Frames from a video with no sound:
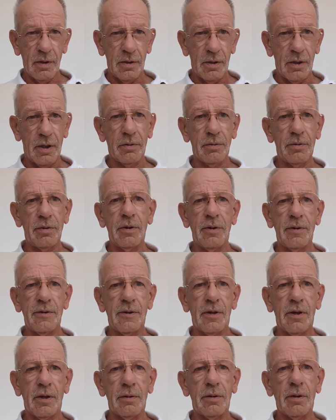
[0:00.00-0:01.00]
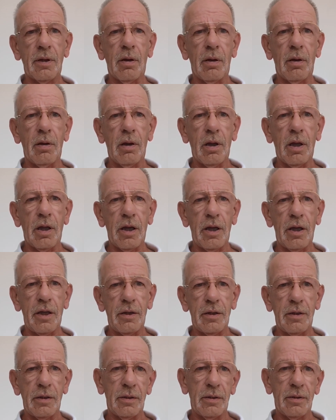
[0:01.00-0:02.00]
Now it turns out our
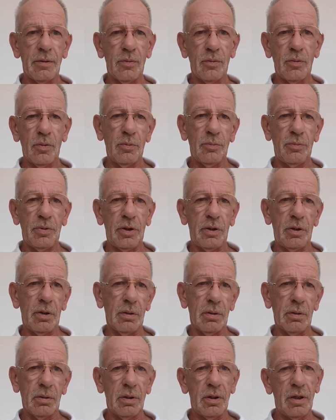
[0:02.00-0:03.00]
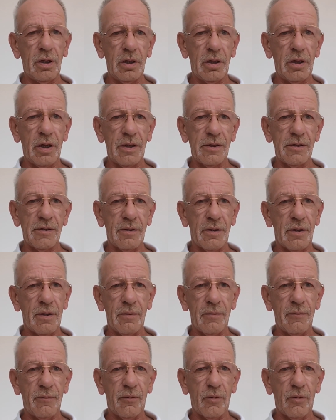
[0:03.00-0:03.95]
line will be a little less than